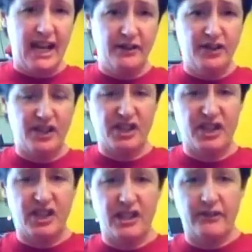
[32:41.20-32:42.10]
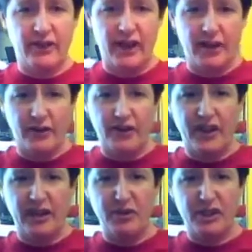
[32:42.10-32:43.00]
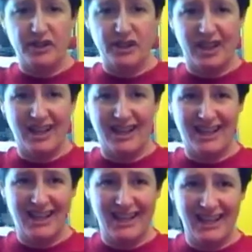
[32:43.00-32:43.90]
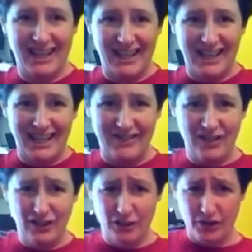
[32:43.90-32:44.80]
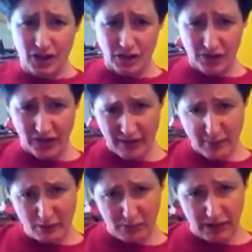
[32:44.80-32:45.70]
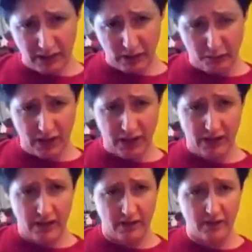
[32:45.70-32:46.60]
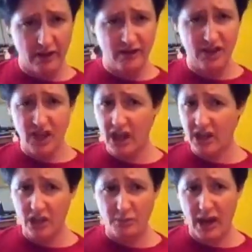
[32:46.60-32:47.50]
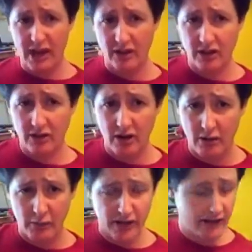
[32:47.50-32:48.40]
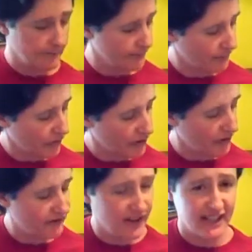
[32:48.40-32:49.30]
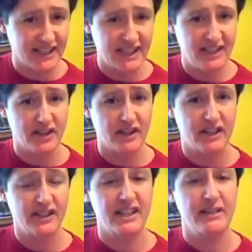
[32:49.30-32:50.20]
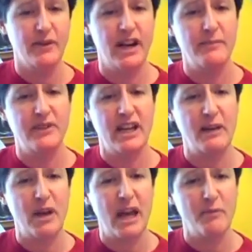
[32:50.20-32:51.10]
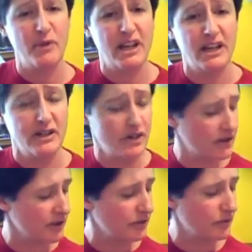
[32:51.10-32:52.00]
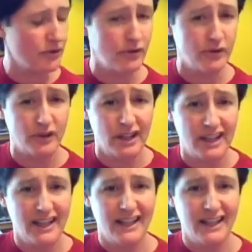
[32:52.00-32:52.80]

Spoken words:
how stiff your thumb is. If you loosen your thumb up a little bit and don't even touch the back of the guitar with it, you're going to find it's easier, because then what ends up happening is you can roll